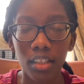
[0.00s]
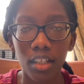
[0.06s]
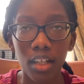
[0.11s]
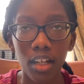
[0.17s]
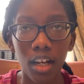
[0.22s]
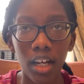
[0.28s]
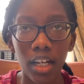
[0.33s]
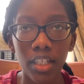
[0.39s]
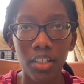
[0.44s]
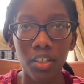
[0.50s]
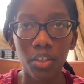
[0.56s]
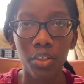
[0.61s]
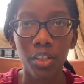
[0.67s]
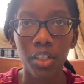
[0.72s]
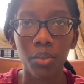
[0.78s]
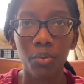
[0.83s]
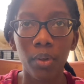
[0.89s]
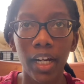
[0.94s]
I
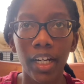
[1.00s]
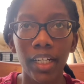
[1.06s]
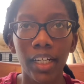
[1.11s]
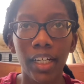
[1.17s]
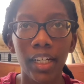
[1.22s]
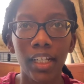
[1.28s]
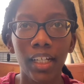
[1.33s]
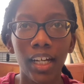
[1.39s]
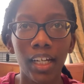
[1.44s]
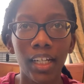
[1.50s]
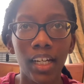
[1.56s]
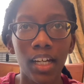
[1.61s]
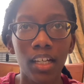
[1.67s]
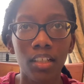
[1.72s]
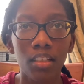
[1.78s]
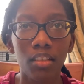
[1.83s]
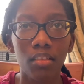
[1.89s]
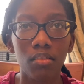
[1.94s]
started writing, I
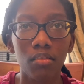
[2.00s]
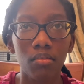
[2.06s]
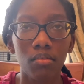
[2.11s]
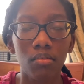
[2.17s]
guess,